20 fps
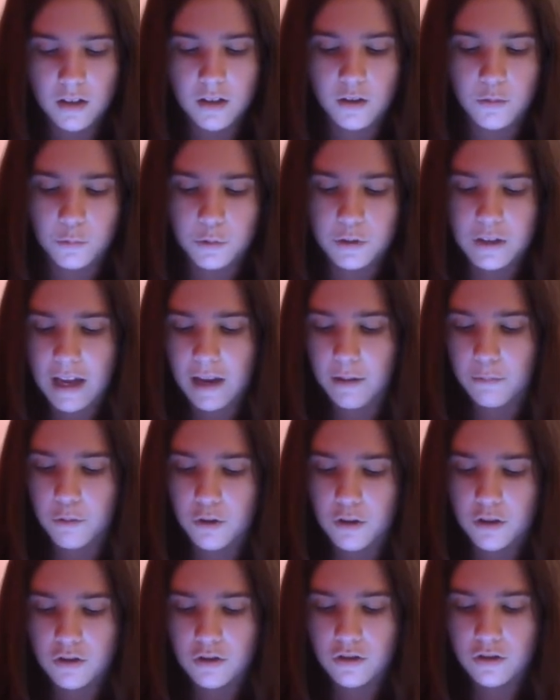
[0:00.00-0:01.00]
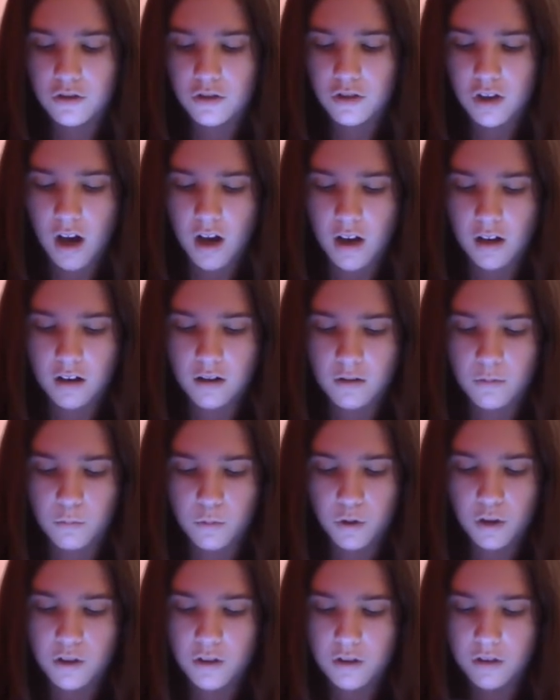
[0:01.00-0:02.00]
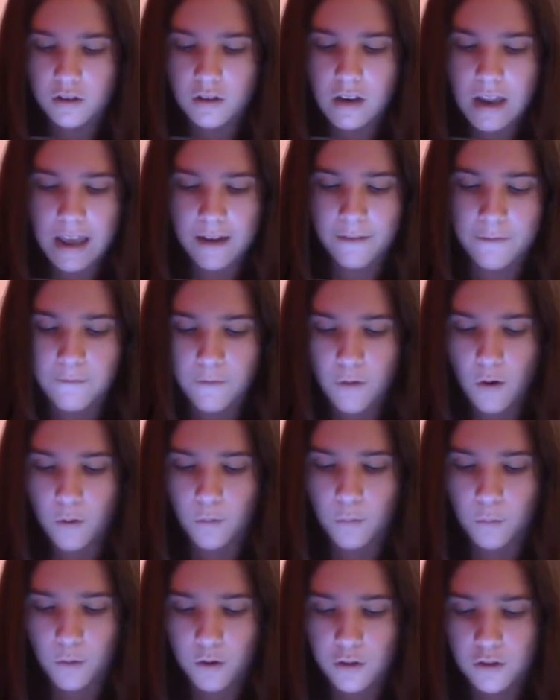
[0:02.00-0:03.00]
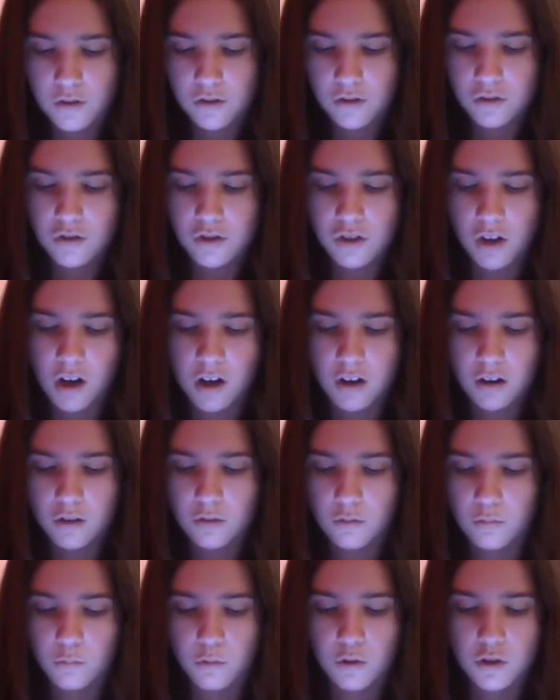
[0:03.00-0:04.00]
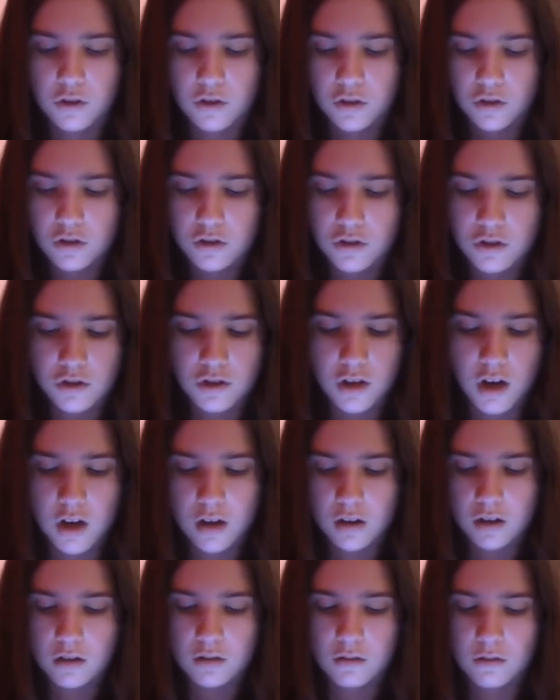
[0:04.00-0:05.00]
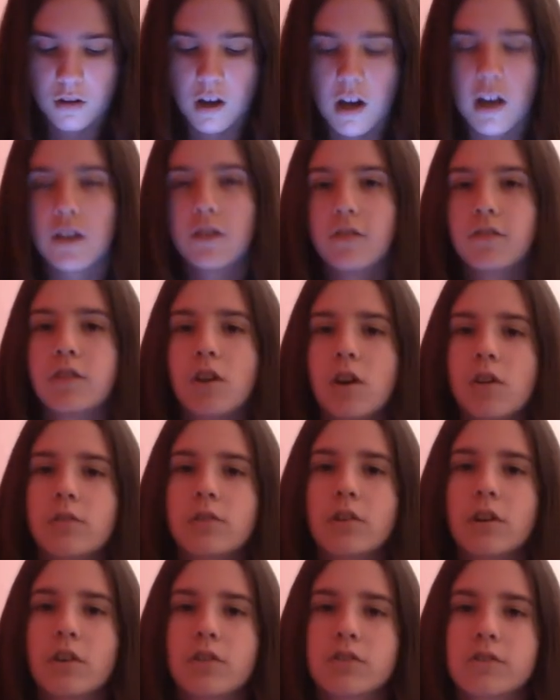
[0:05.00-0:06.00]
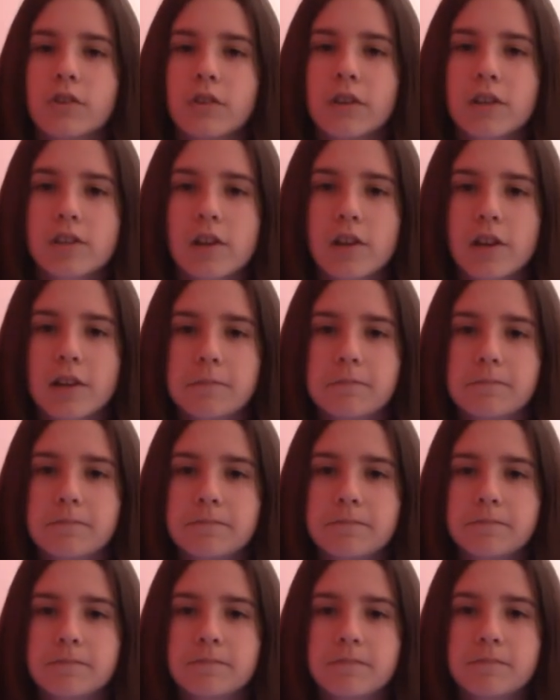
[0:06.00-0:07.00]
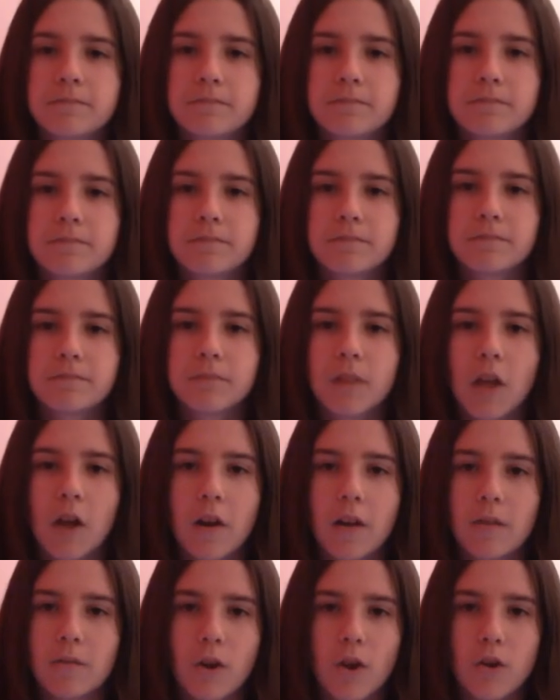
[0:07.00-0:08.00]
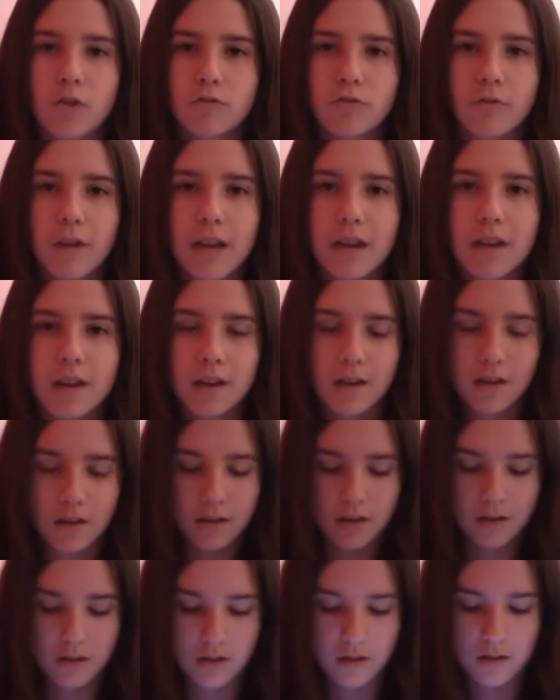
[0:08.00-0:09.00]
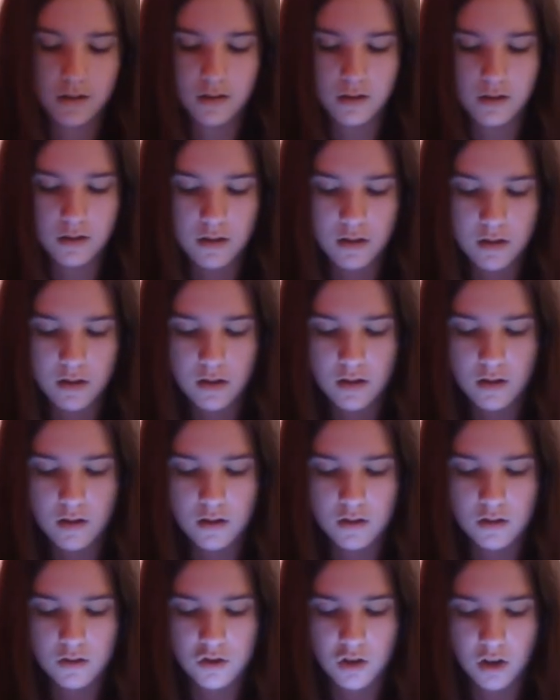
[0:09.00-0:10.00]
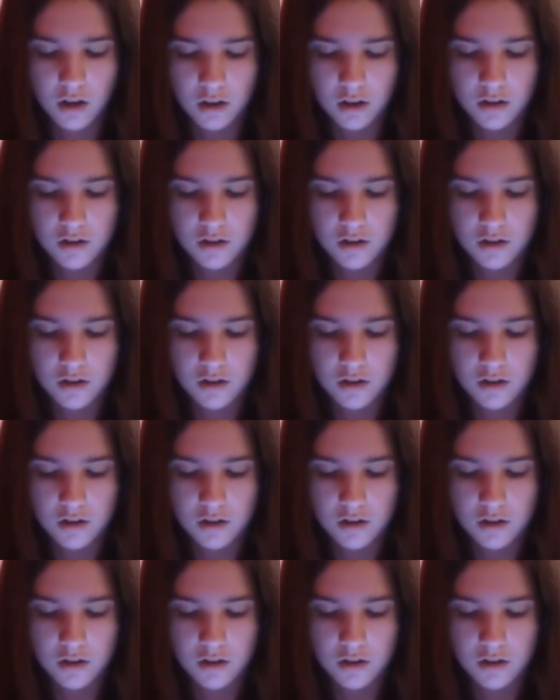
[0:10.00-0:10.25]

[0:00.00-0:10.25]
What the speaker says: would a wood chuck wood if a wood chuck would chuck? I don't know, sorry darling. I don't even know how to read it. Chunk?